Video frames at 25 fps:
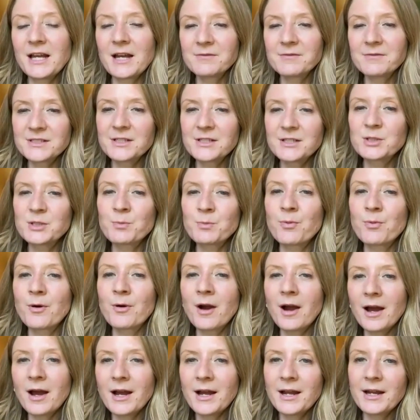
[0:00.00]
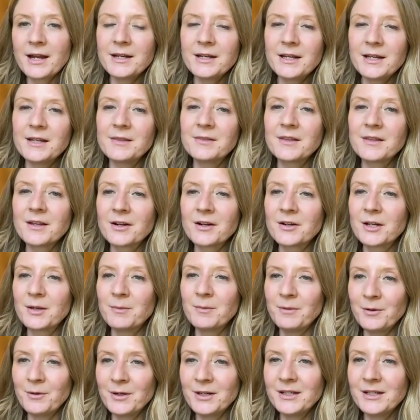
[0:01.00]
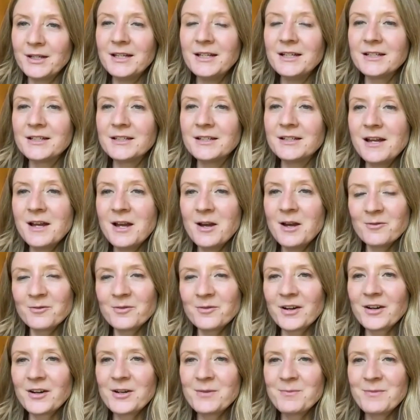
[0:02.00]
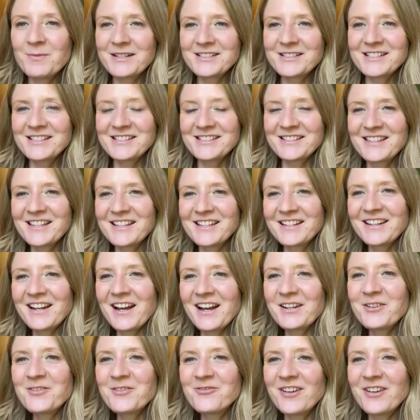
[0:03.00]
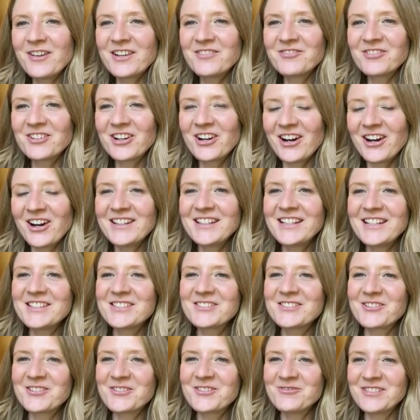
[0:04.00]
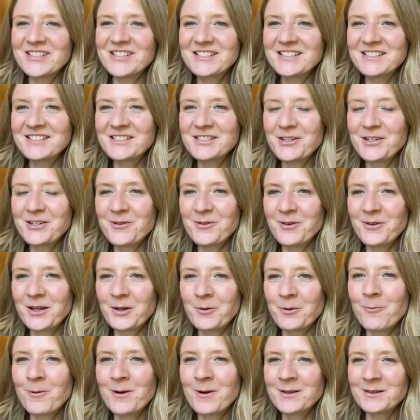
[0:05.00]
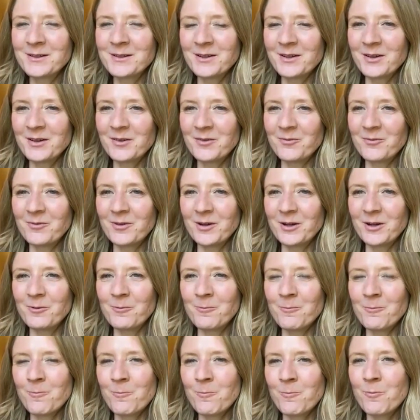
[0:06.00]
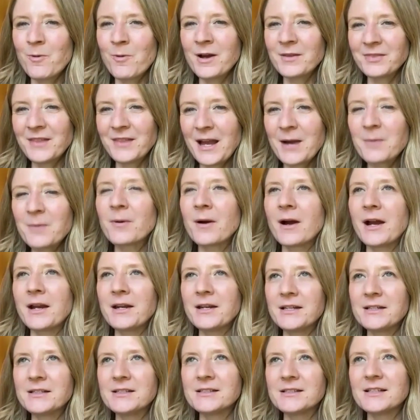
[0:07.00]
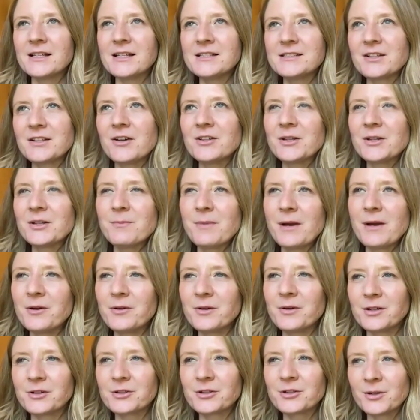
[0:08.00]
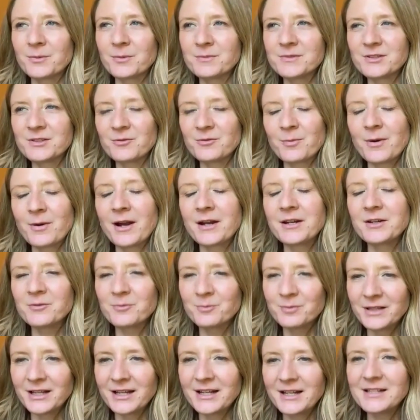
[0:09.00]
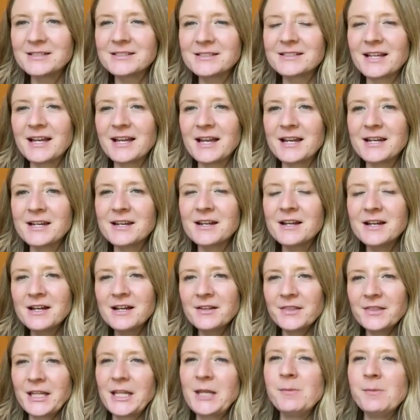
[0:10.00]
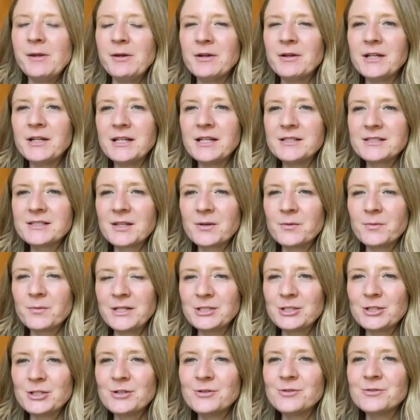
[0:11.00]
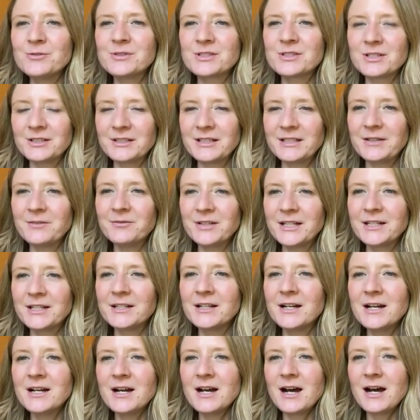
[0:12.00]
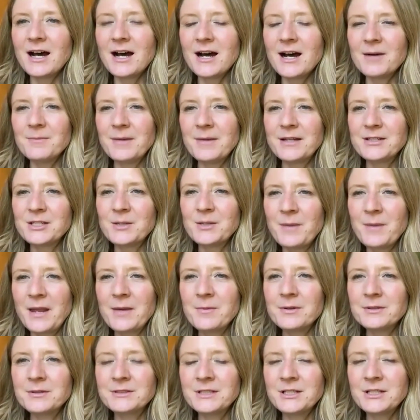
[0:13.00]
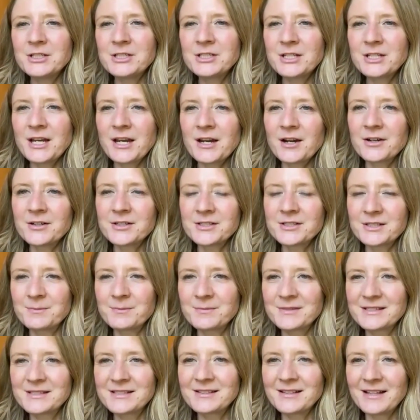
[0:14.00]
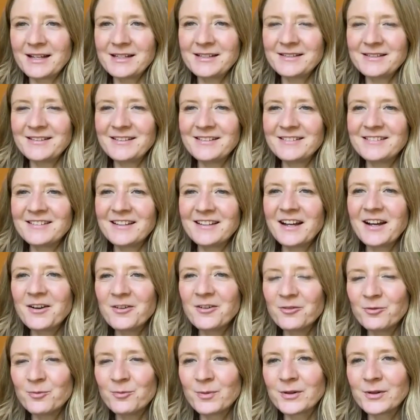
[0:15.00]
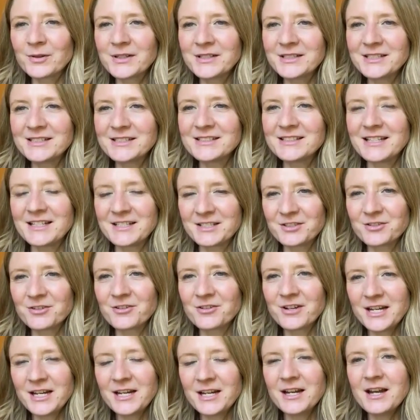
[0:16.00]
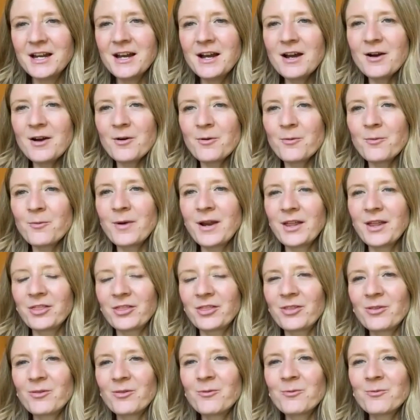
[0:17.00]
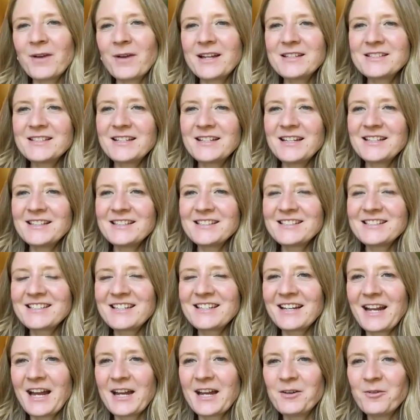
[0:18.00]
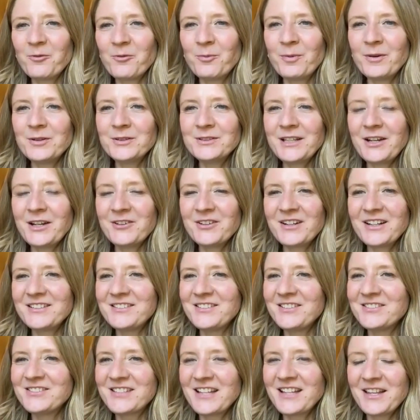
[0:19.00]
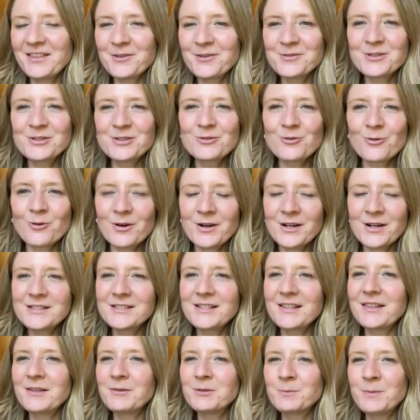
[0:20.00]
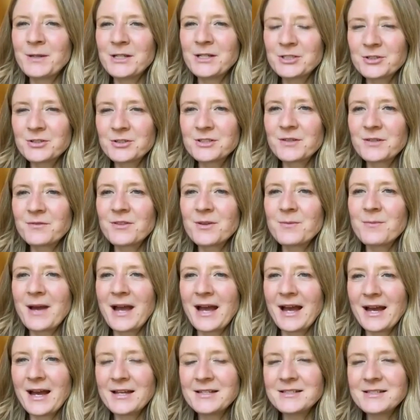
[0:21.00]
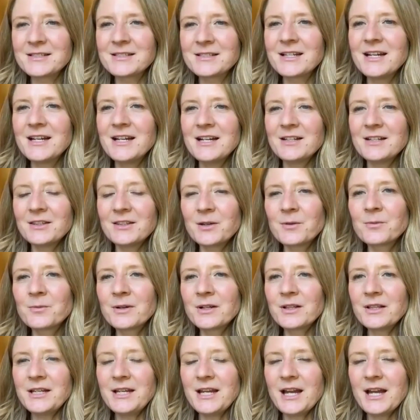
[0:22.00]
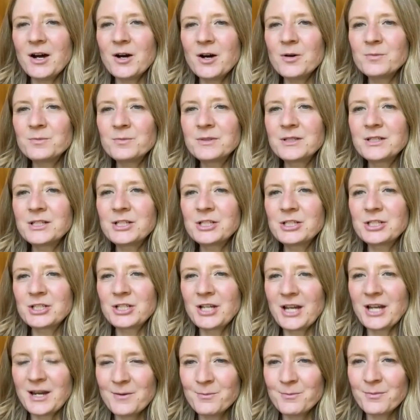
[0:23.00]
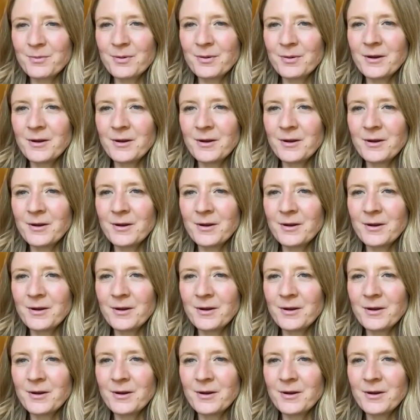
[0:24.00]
have such pride in their community, and very much as the 905er audience sort of listens to, like, what that pride is all about in terms of pride of place and the communities that we choose to live in, and to be able to share some slices of Burlington's history with residents to kind of build out, as you say, those stories and those pictures of the past that really help to shape